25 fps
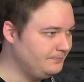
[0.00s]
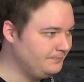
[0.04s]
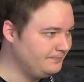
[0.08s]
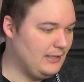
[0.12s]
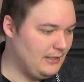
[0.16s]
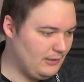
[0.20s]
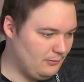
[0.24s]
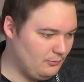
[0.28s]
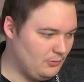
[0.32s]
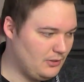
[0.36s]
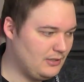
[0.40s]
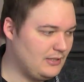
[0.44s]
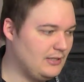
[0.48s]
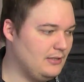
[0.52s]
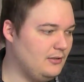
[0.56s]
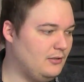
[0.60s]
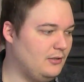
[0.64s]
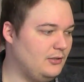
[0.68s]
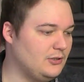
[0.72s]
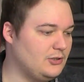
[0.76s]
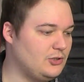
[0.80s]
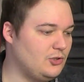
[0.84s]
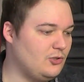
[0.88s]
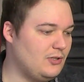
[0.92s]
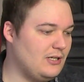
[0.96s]
And what can
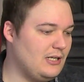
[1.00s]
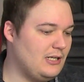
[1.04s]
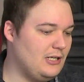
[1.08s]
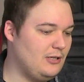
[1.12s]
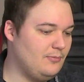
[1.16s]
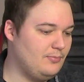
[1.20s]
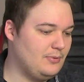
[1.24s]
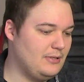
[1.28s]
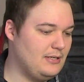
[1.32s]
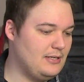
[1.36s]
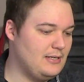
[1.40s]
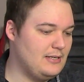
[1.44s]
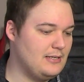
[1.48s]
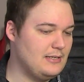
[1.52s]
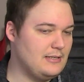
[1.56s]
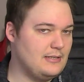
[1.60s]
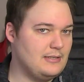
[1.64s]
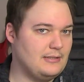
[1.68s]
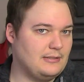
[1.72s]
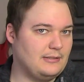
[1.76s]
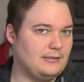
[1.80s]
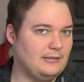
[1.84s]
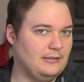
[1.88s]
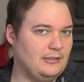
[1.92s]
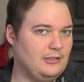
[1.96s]
also help
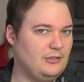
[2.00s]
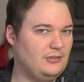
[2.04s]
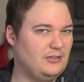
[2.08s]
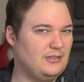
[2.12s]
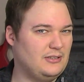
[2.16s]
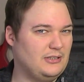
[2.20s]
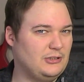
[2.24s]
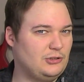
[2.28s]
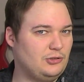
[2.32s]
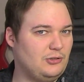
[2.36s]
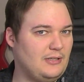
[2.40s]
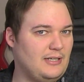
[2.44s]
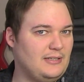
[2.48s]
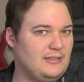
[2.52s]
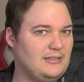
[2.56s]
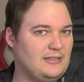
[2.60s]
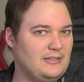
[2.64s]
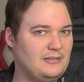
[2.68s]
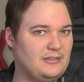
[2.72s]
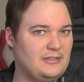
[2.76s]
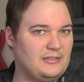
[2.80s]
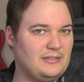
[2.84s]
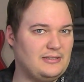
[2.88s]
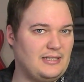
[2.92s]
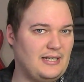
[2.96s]
is using a
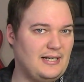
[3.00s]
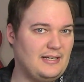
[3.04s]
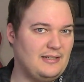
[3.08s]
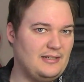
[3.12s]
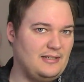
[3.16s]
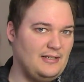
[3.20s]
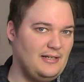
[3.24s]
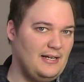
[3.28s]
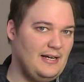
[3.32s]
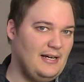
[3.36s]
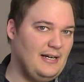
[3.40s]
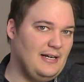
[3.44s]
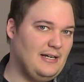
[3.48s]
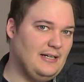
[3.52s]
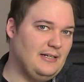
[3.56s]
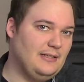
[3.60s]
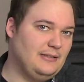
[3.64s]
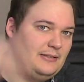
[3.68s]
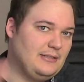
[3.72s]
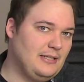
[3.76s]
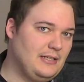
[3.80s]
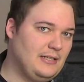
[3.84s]
transient designer and